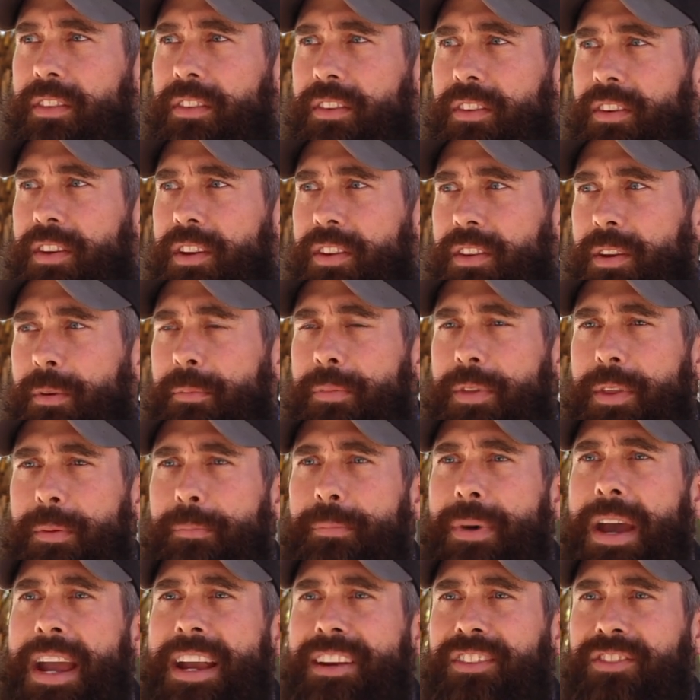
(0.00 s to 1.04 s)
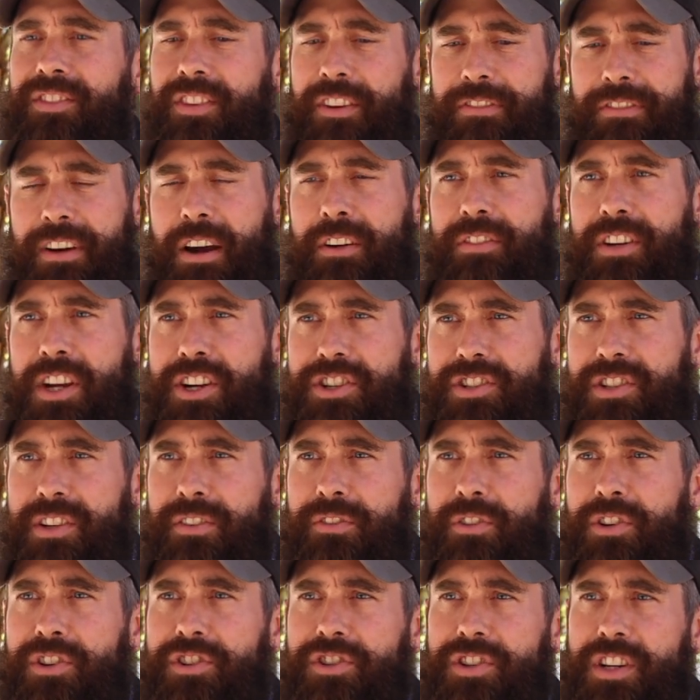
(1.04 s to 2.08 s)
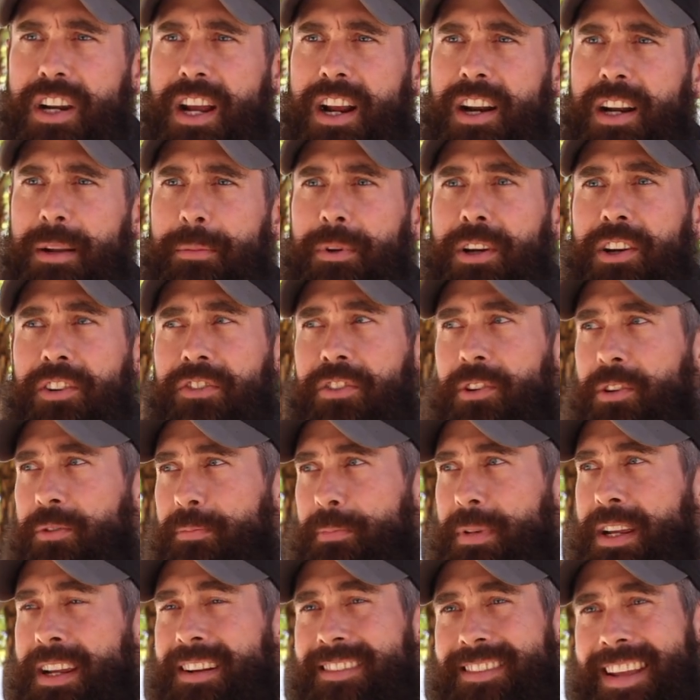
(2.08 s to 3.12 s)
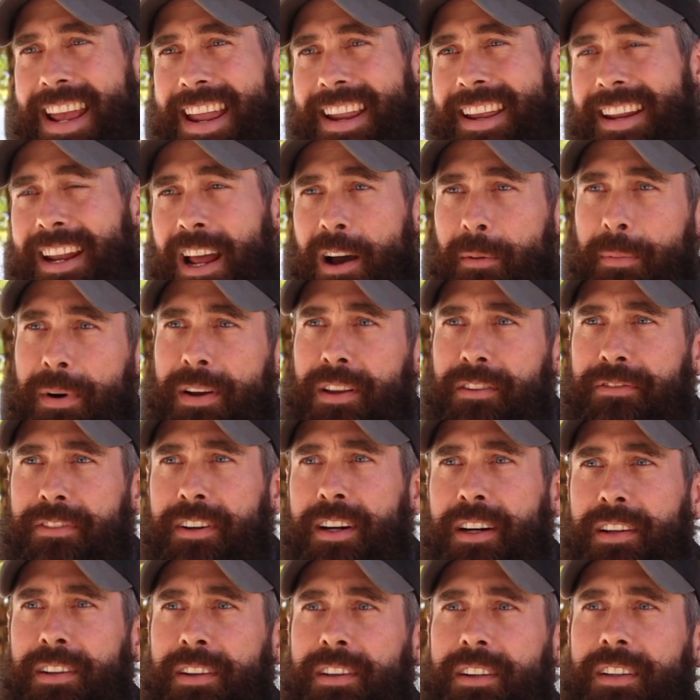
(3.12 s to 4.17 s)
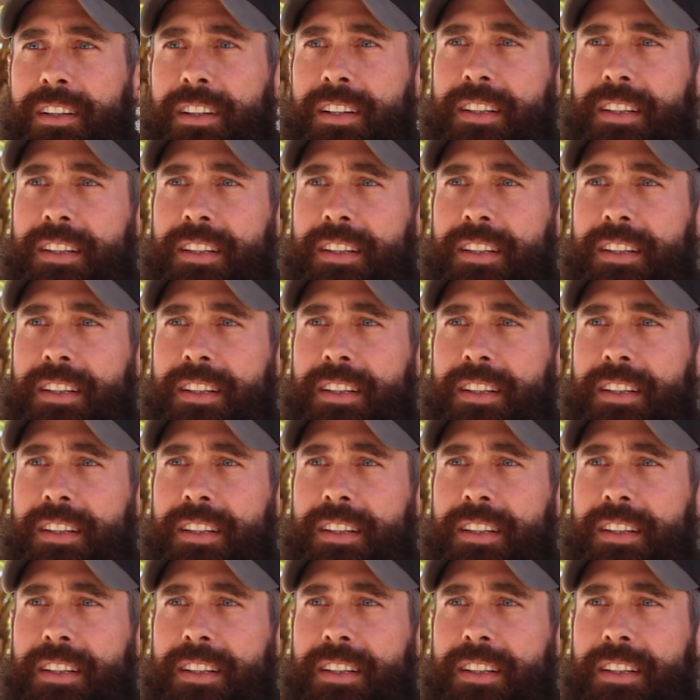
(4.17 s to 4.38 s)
the base, the foundation of Christianity, because they're being taken out by the Father.